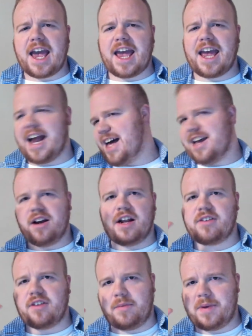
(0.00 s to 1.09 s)
and ionic
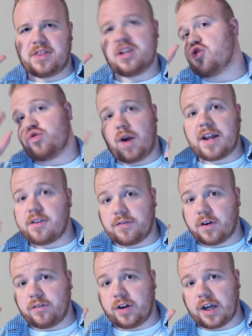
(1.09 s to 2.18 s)
is all about the
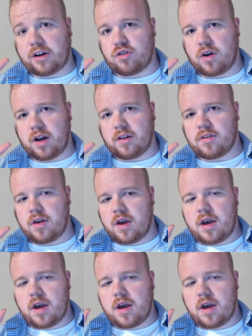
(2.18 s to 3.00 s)
transfer of electrons.